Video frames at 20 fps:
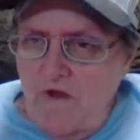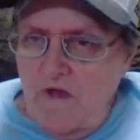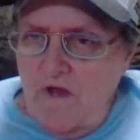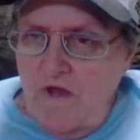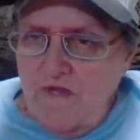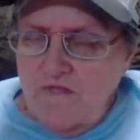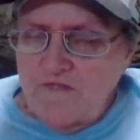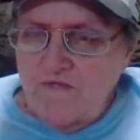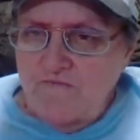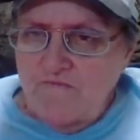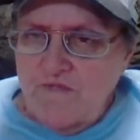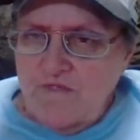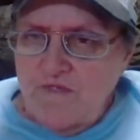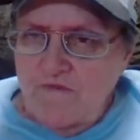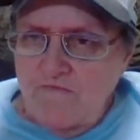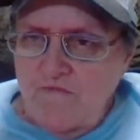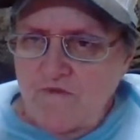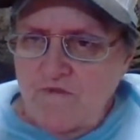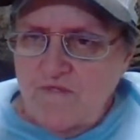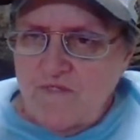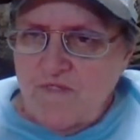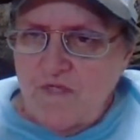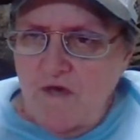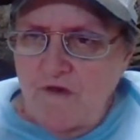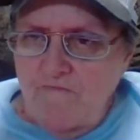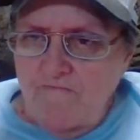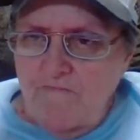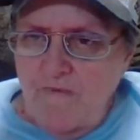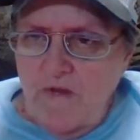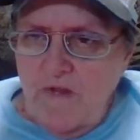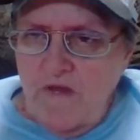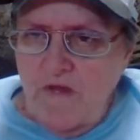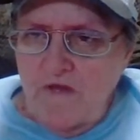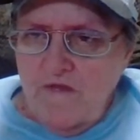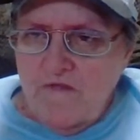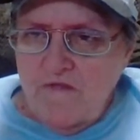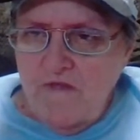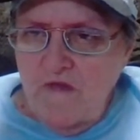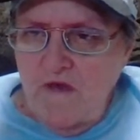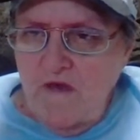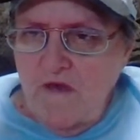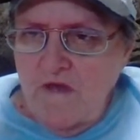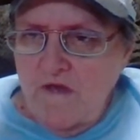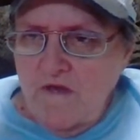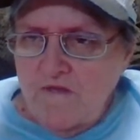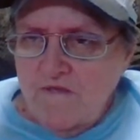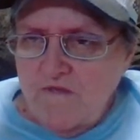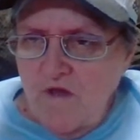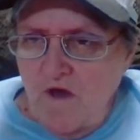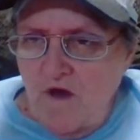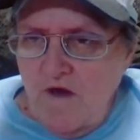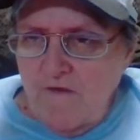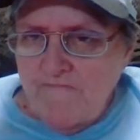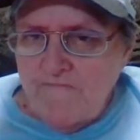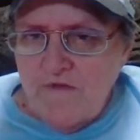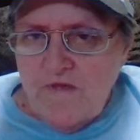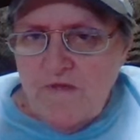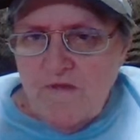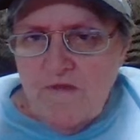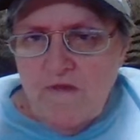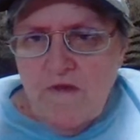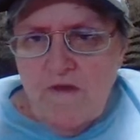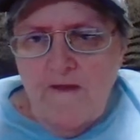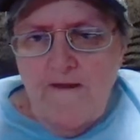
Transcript: I had some similar stuff, but I adopted